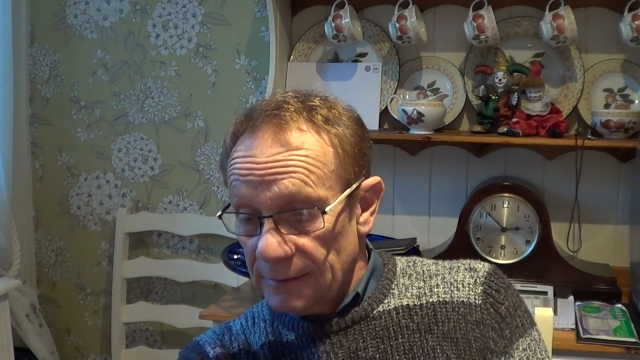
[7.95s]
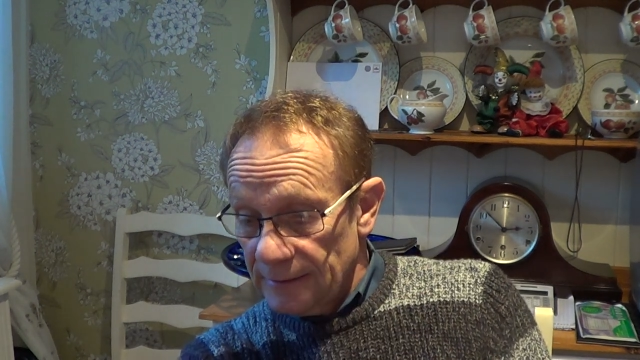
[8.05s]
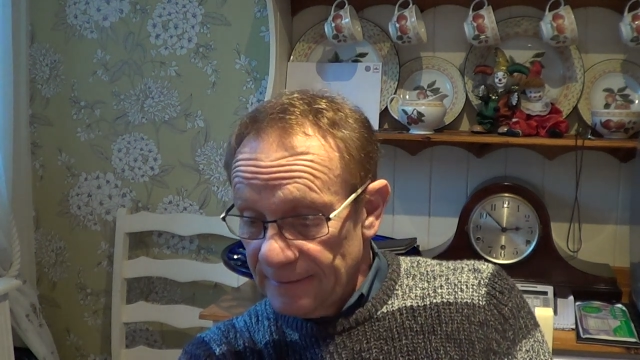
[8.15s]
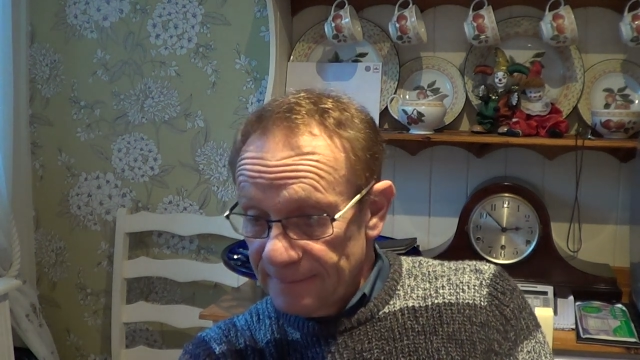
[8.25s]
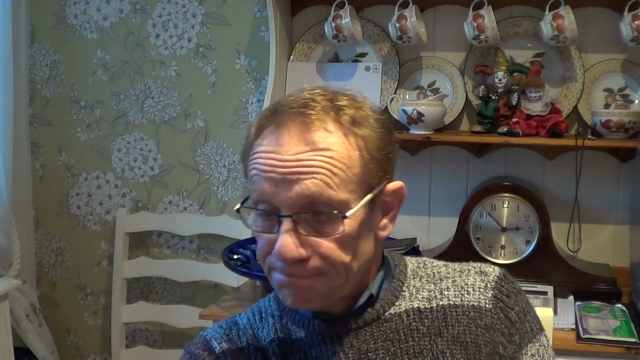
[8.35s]

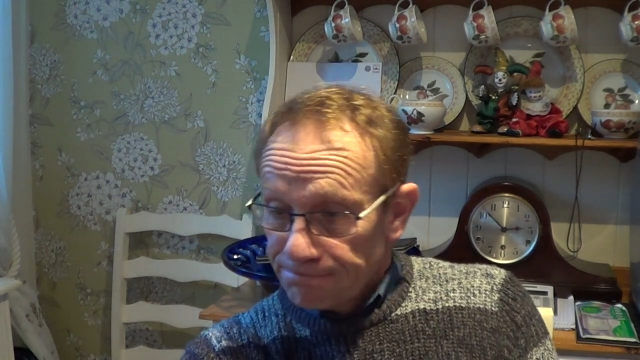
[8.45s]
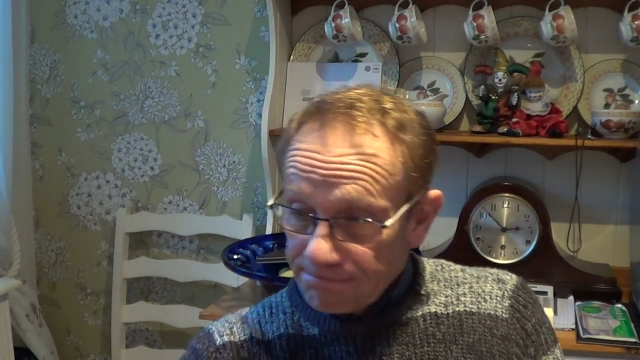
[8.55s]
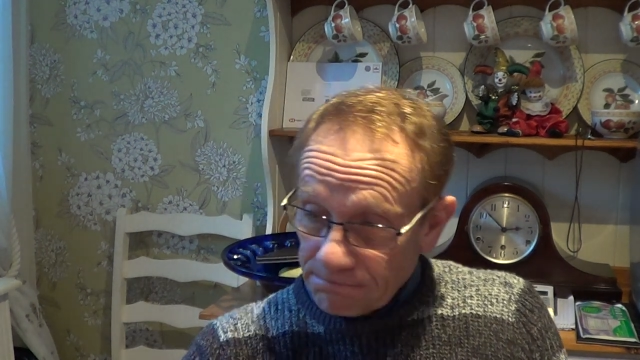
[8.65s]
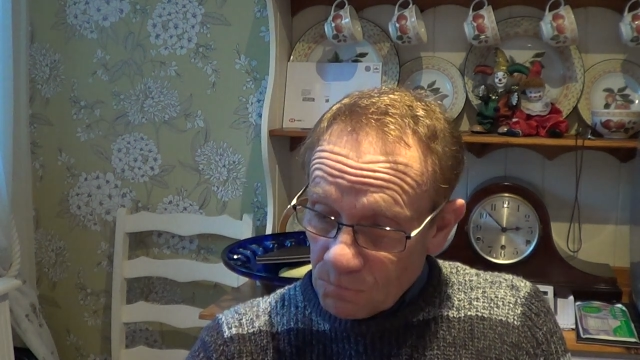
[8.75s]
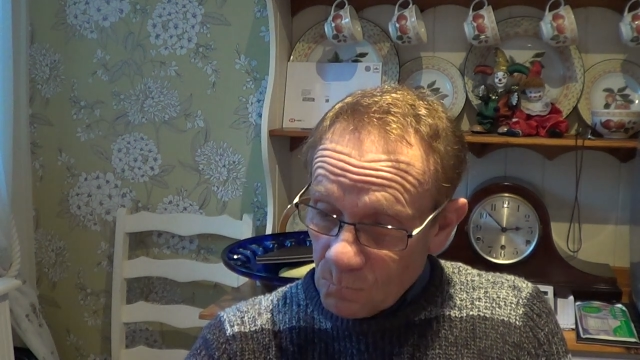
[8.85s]
Um,
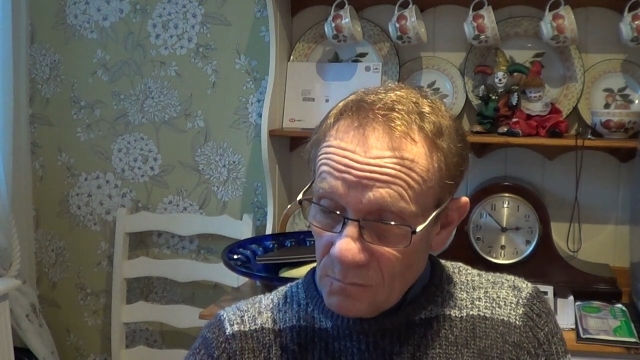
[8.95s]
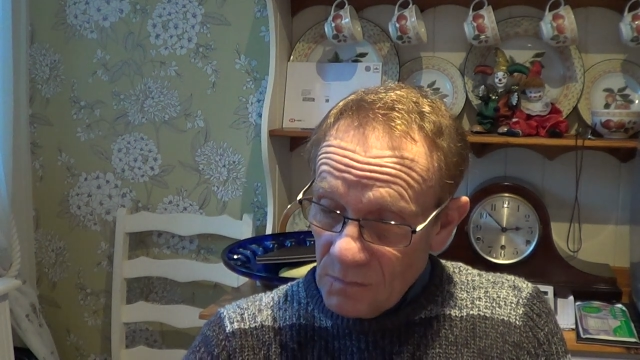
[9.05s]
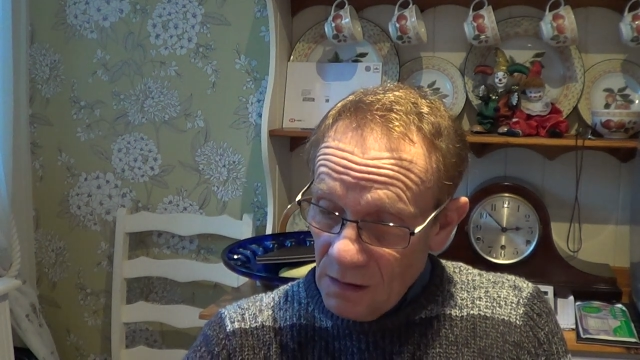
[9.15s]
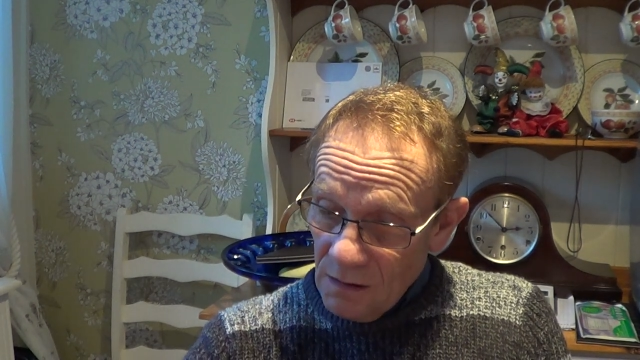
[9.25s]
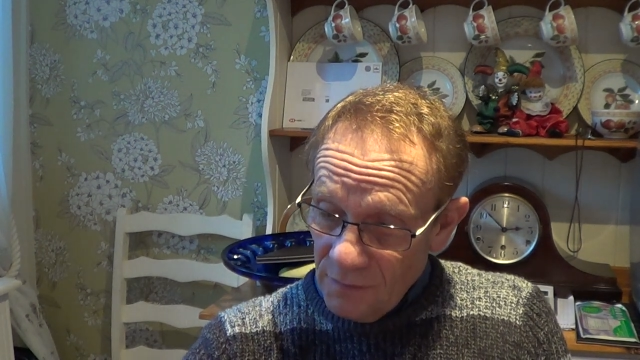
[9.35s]

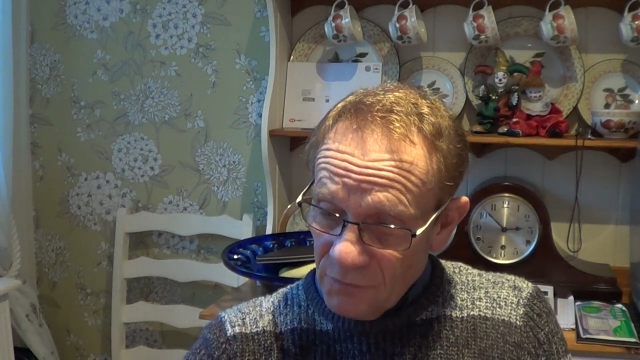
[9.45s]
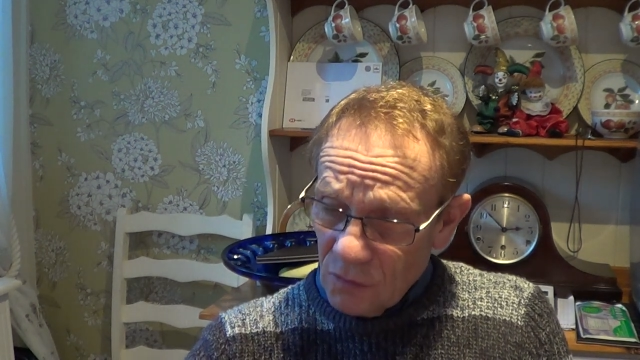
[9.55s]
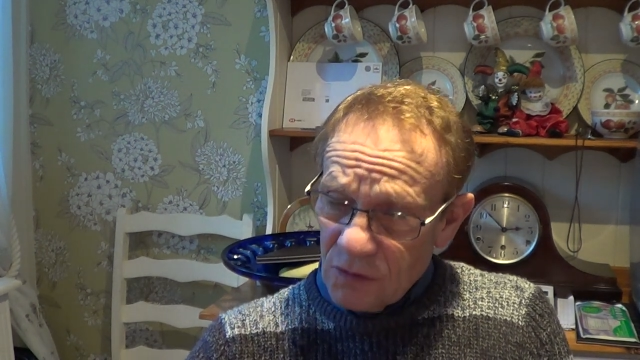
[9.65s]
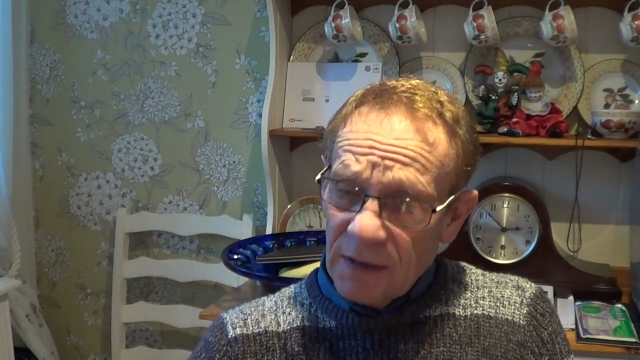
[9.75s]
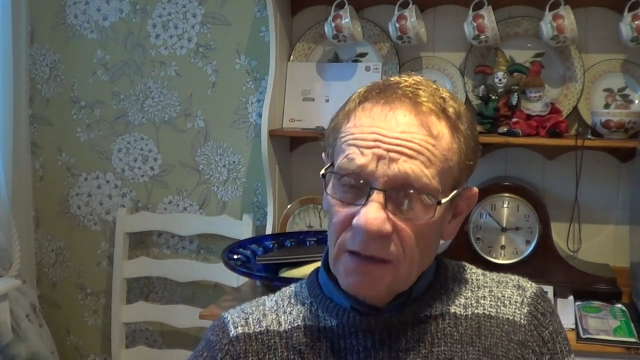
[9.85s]
I've
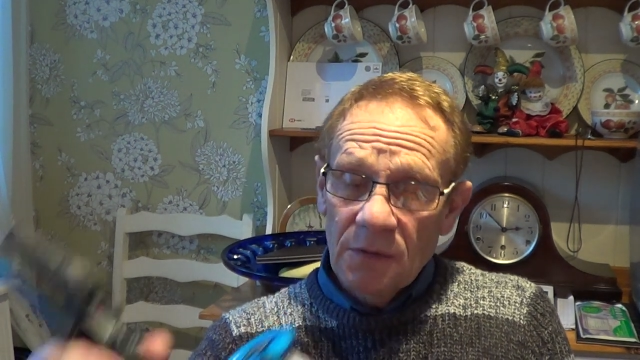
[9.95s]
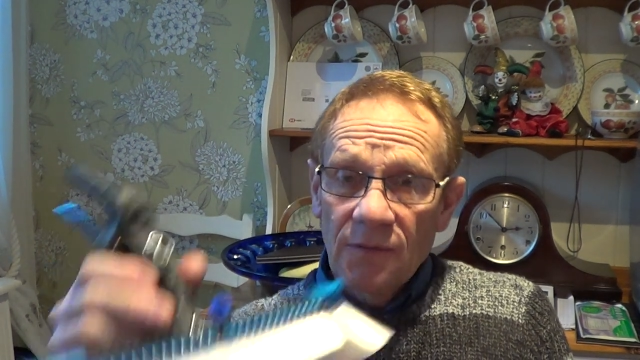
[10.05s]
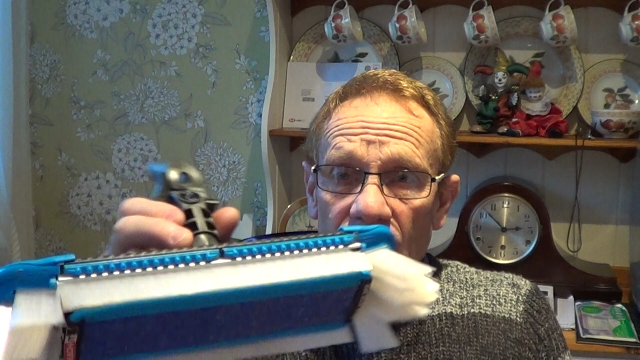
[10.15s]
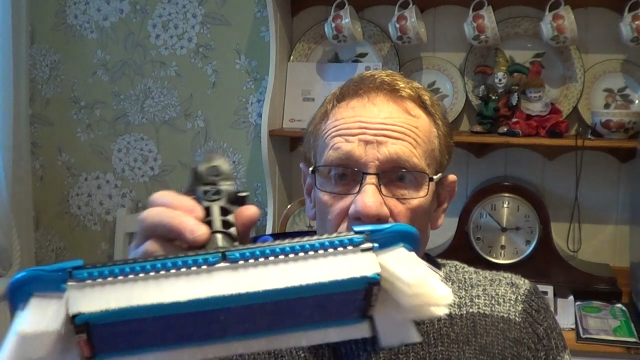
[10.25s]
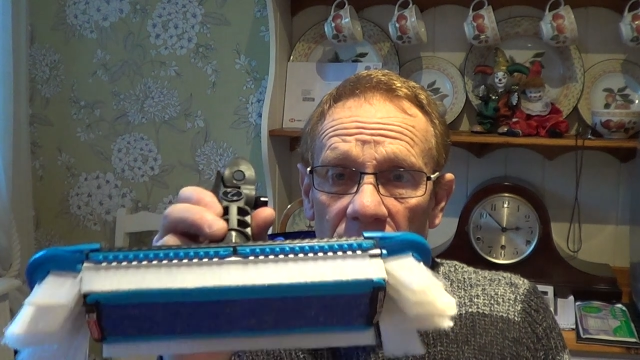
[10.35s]
talked about it
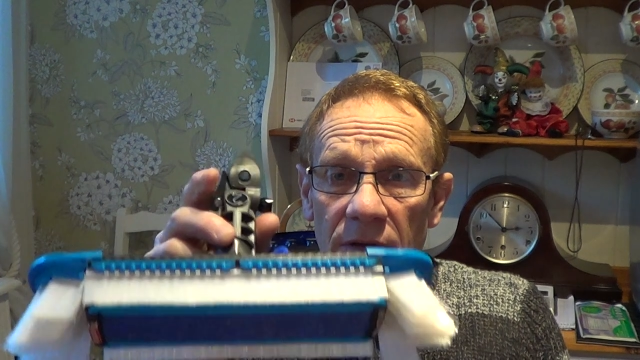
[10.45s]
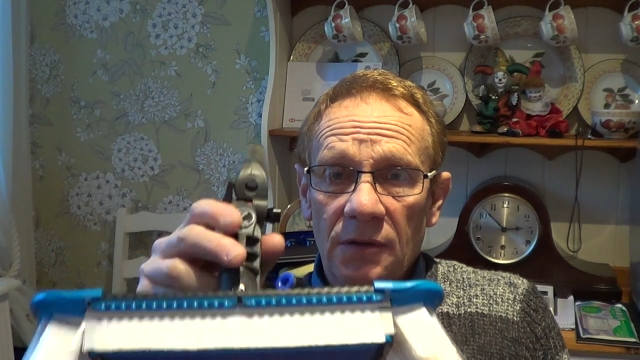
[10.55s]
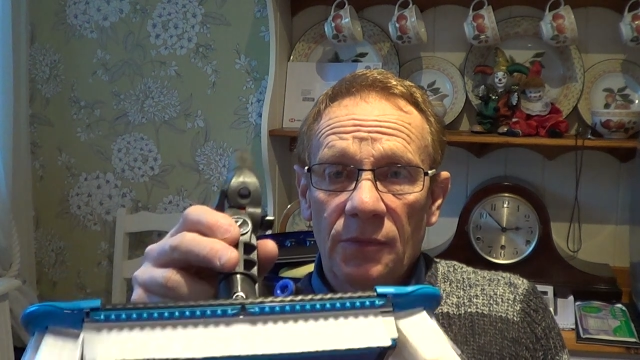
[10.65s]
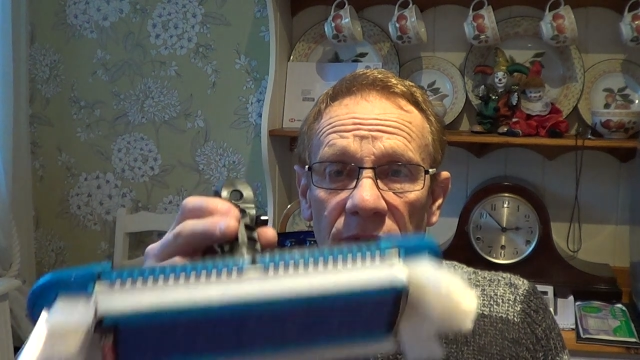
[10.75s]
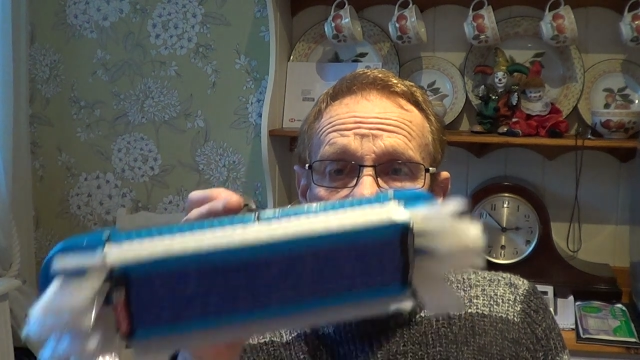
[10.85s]
before a
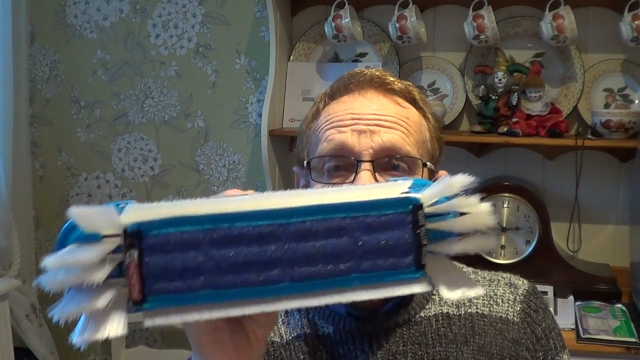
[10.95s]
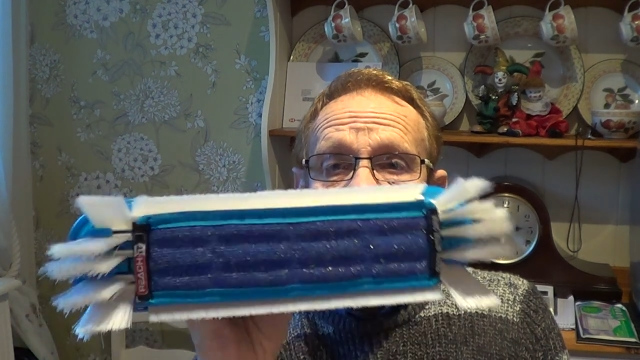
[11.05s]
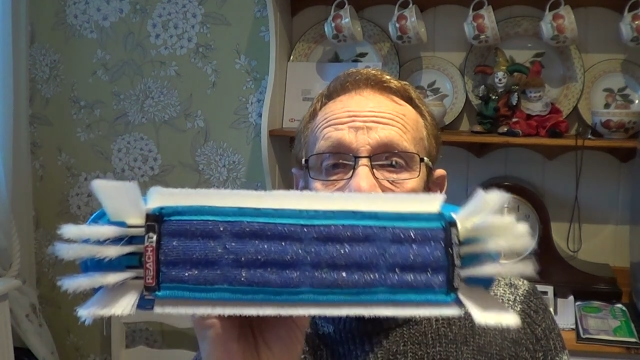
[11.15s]
little bit.